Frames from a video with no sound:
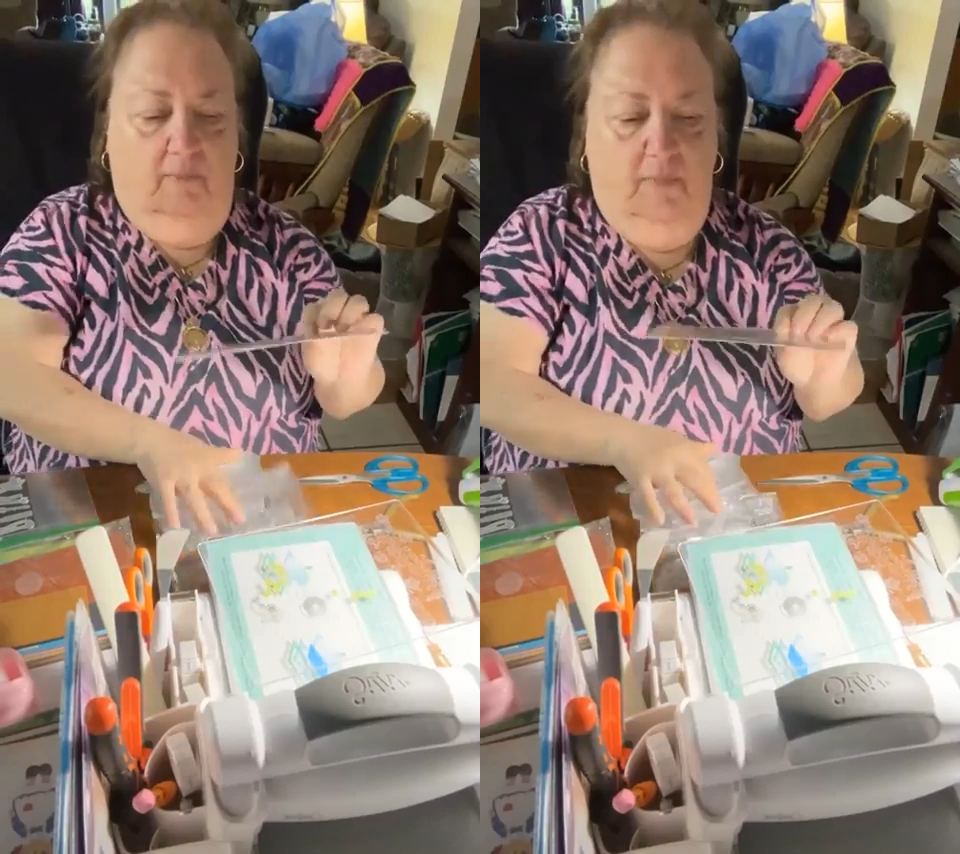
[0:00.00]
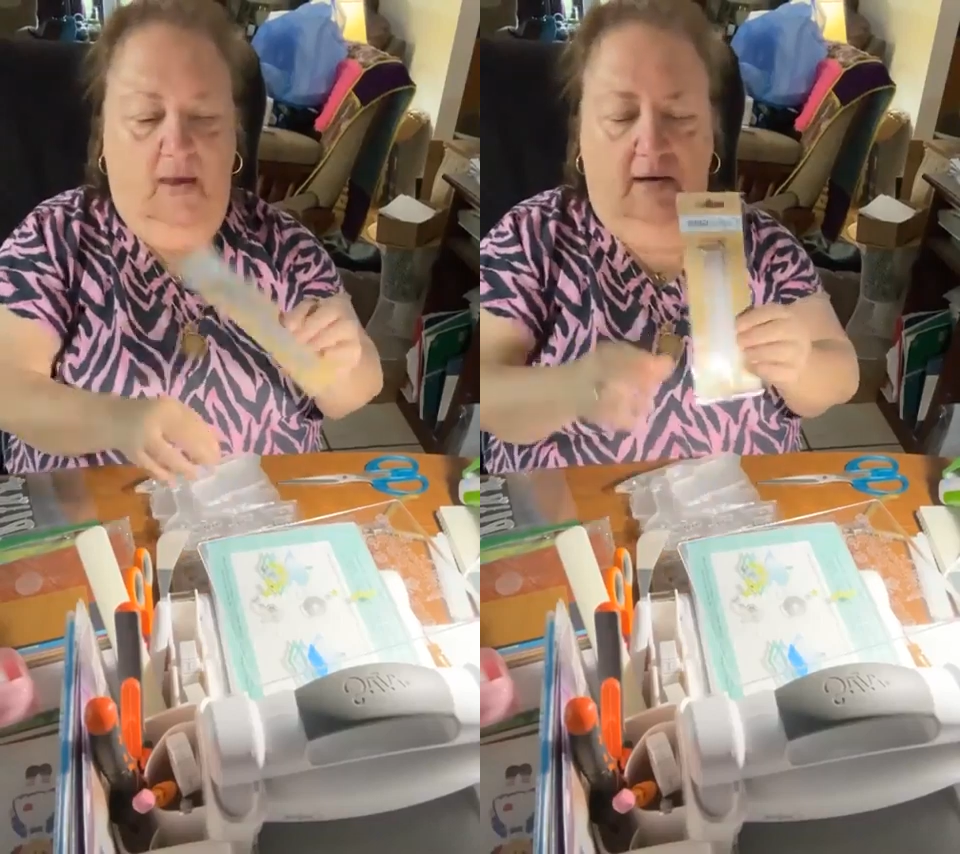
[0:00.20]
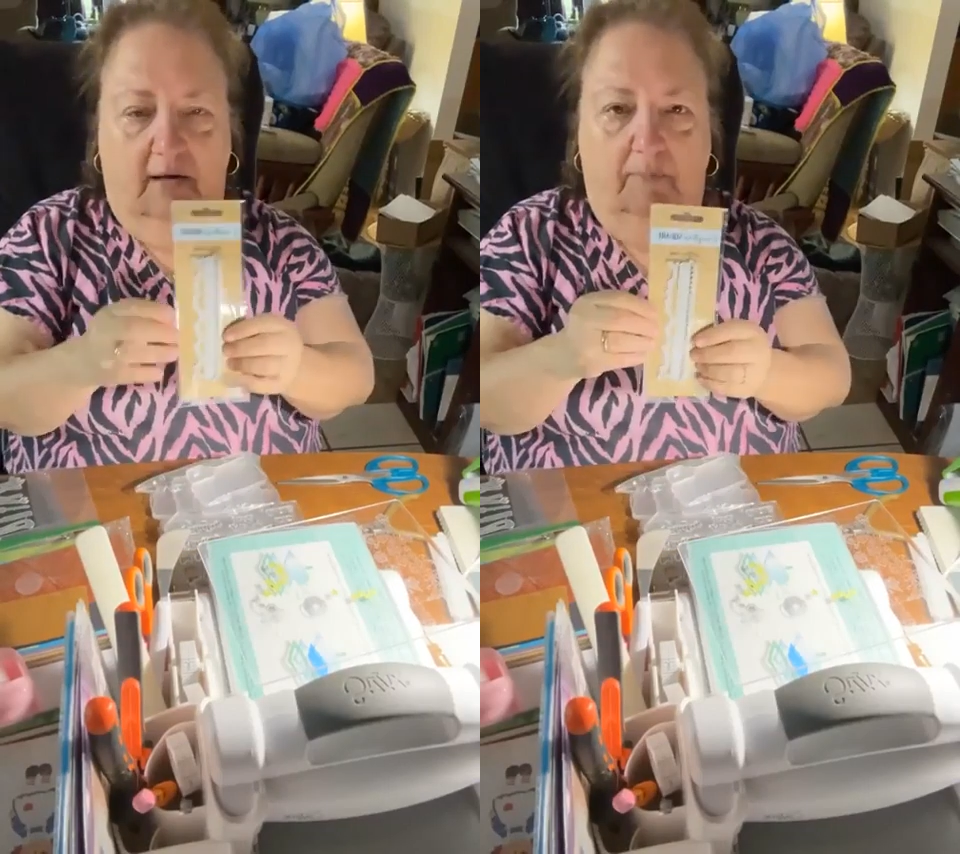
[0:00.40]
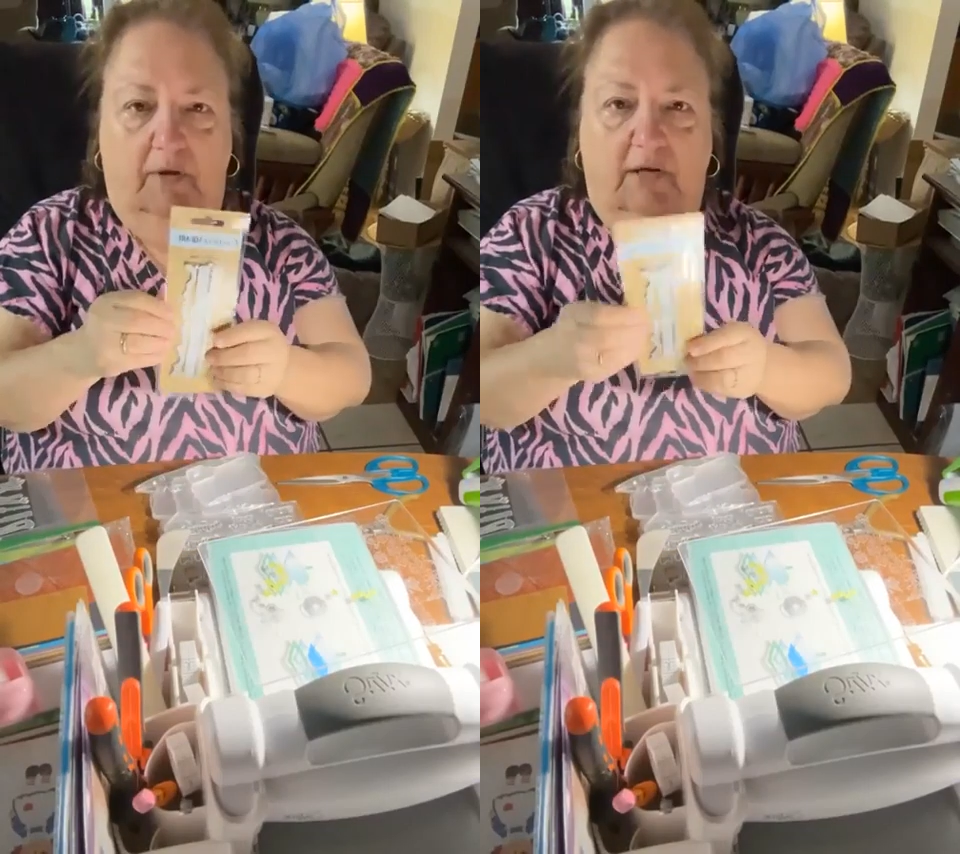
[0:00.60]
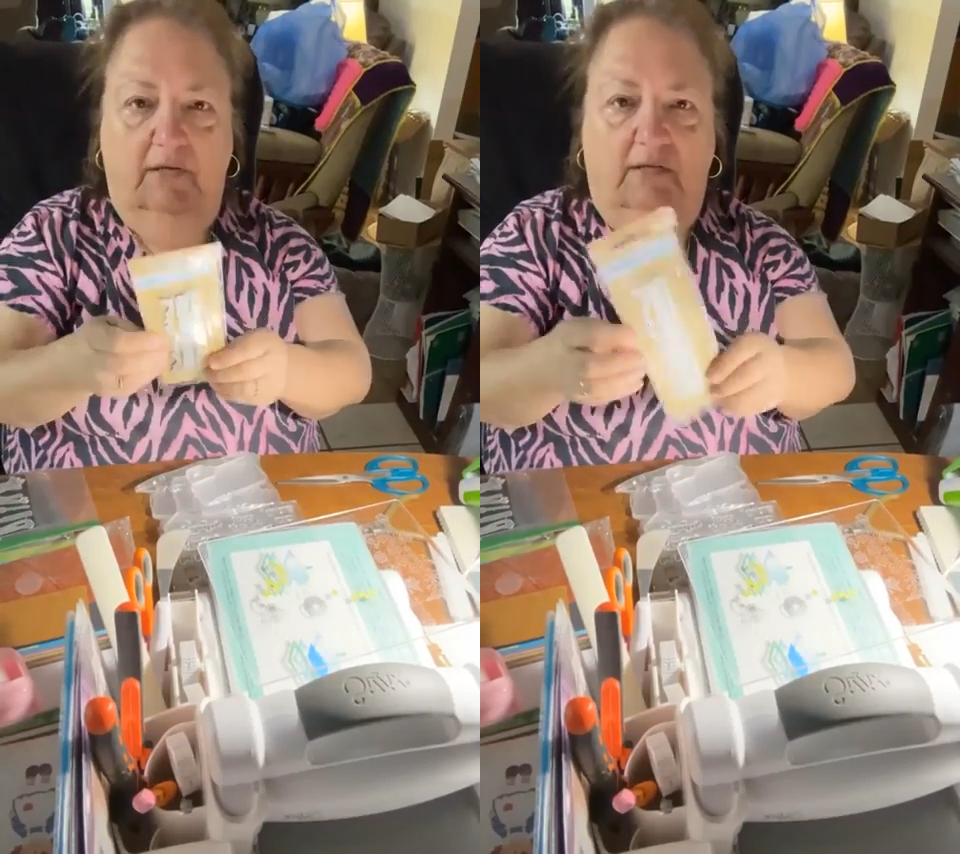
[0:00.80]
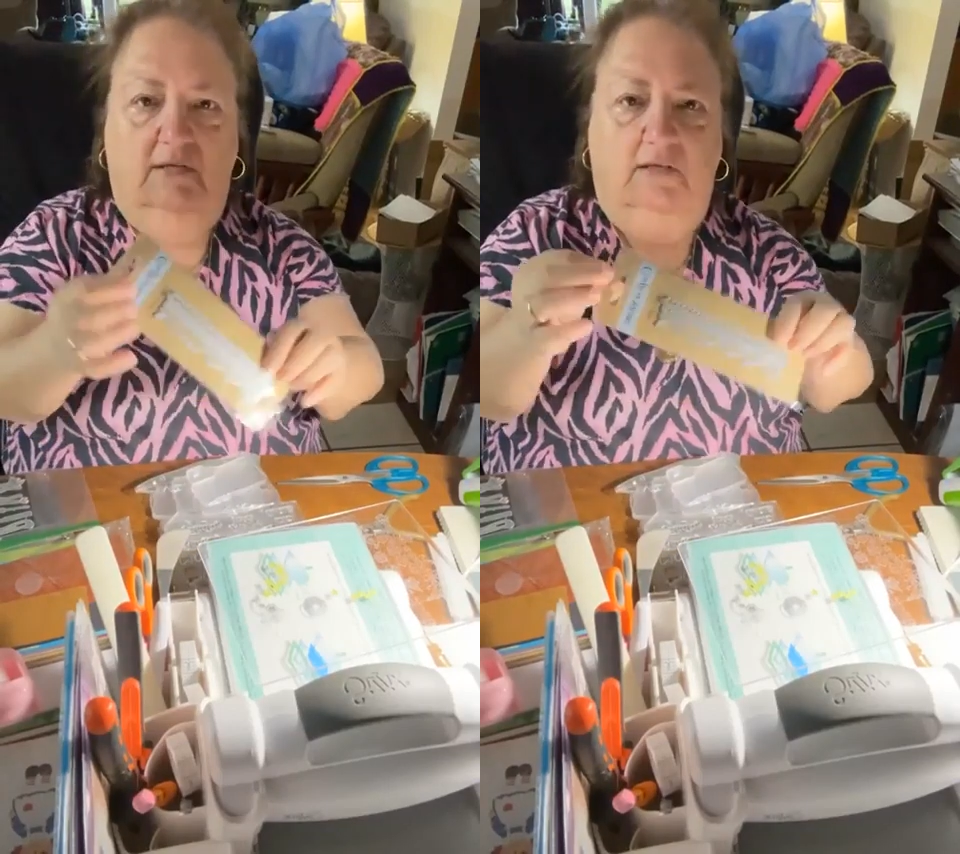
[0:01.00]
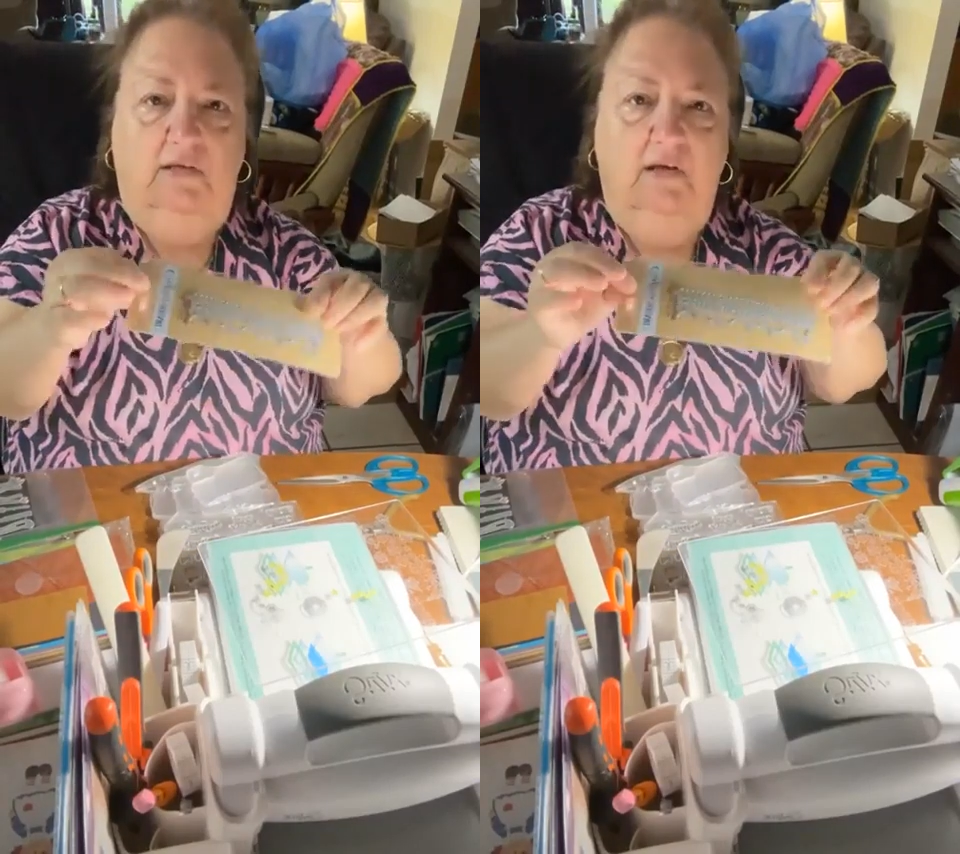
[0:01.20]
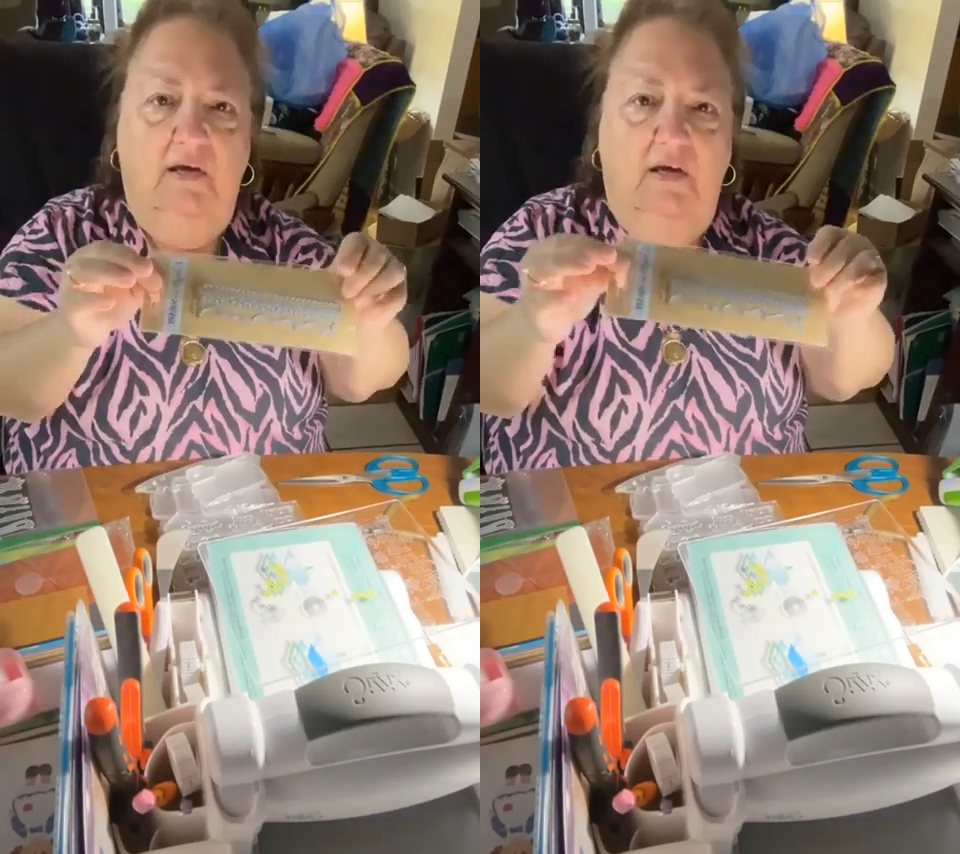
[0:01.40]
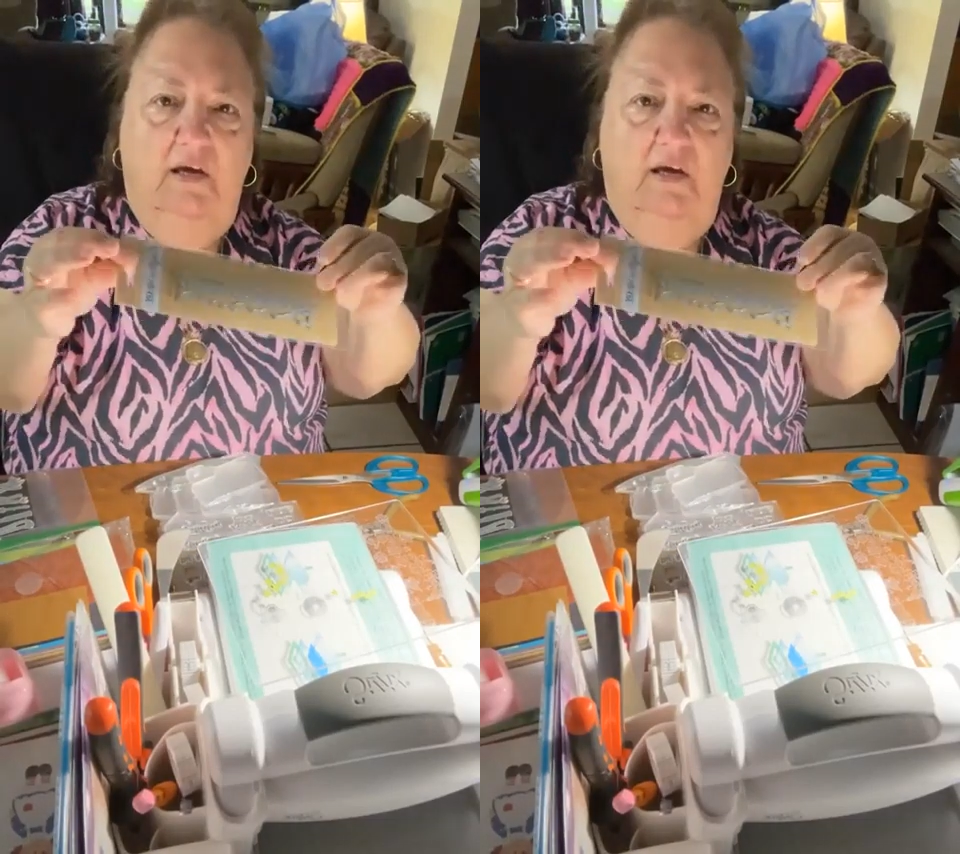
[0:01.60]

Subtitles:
a magnet because